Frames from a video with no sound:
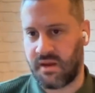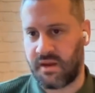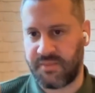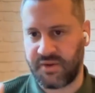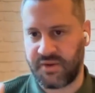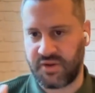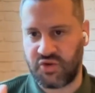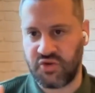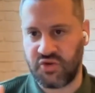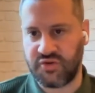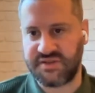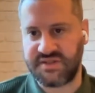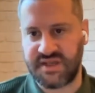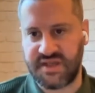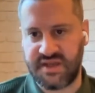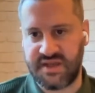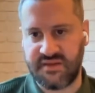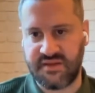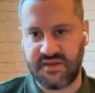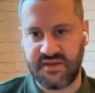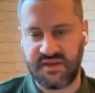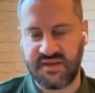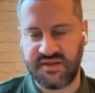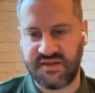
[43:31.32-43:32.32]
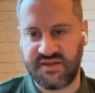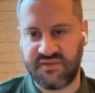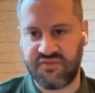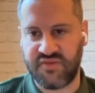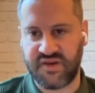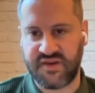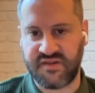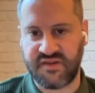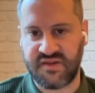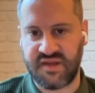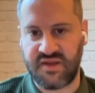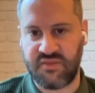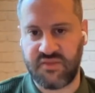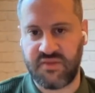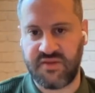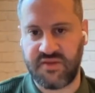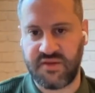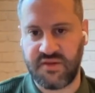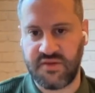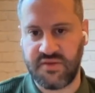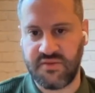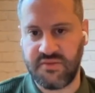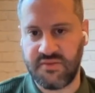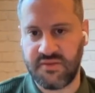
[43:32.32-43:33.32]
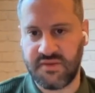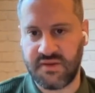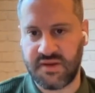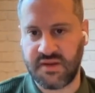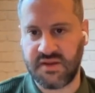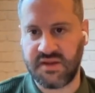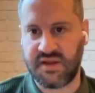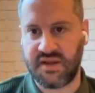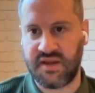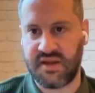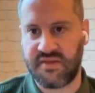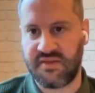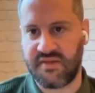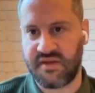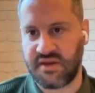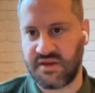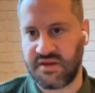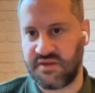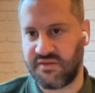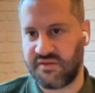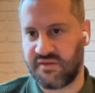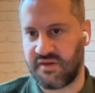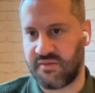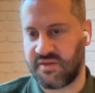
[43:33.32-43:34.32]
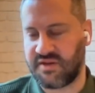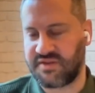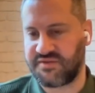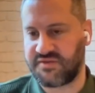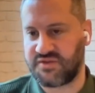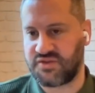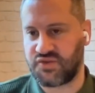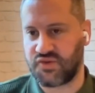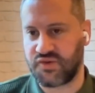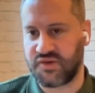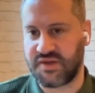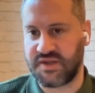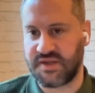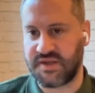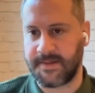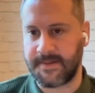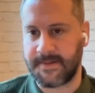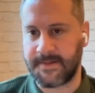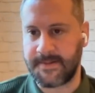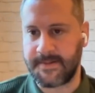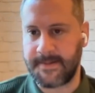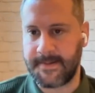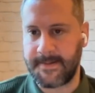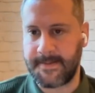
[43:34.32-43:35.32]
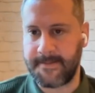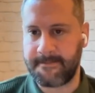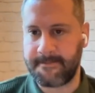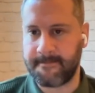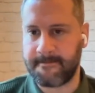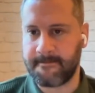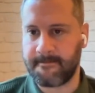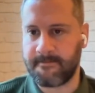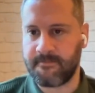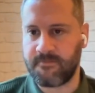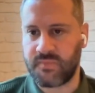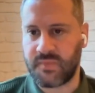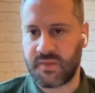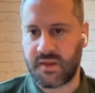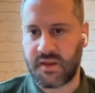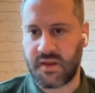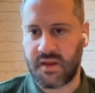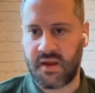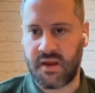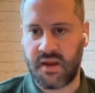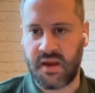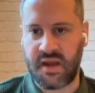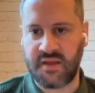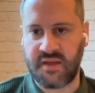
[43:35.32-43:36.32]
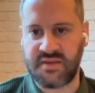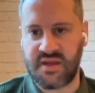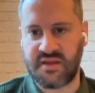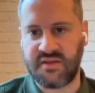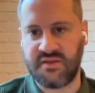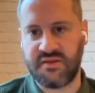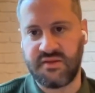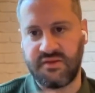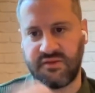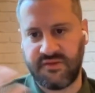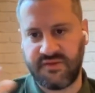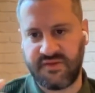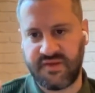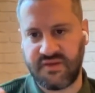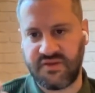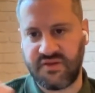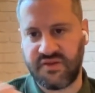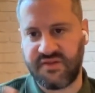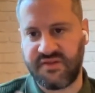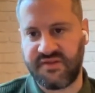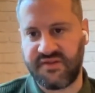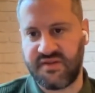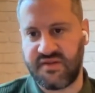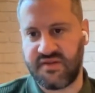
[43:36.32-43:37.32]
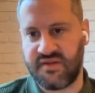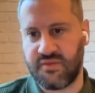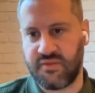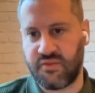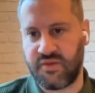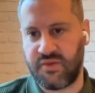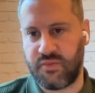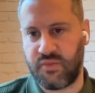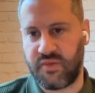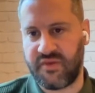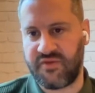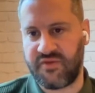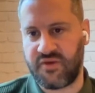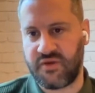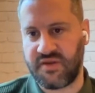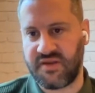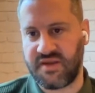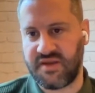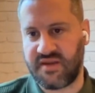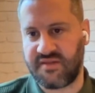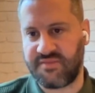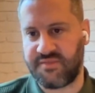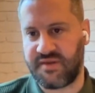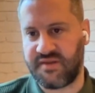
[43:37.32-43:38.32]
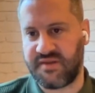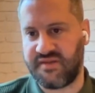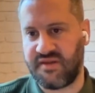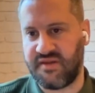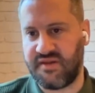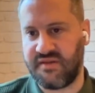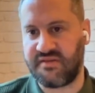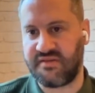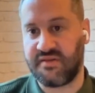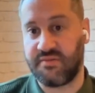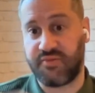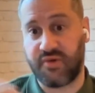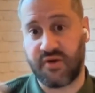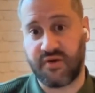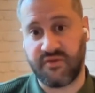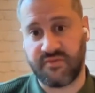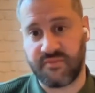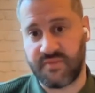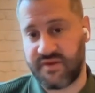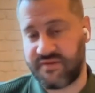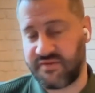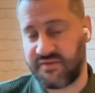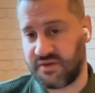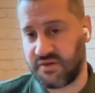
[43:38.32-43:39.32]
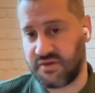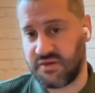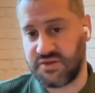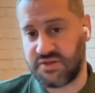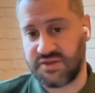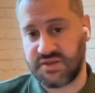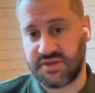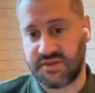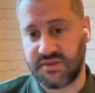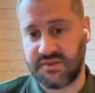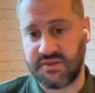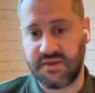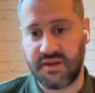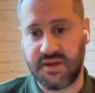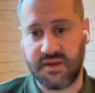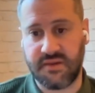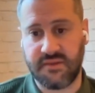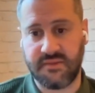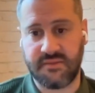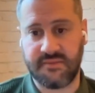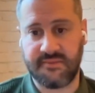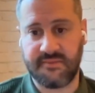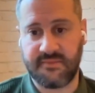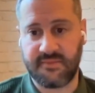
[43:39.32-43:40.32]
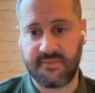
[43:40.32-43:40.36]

But good to hear that it did resonate with you. And again, thank you so much for joining. And then you said you can see that we've got the expertise in the proven methodology. Yeah.